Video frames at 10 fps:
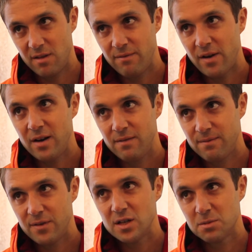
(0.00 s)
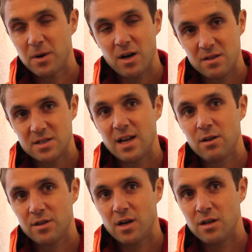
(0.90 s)
very first part of the
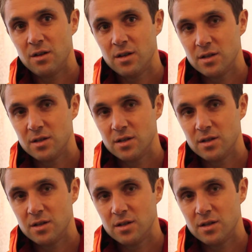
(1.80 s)
South Island,